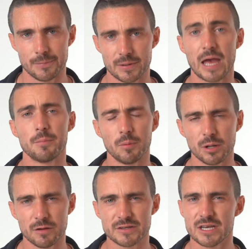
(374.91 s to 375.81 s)

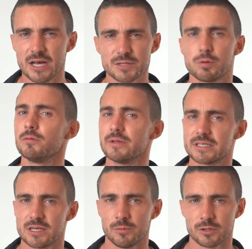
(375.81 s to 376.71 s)
capable of is probably
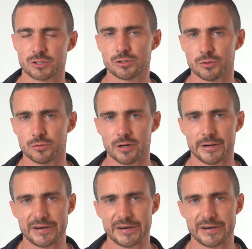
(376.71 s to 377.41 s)
similar to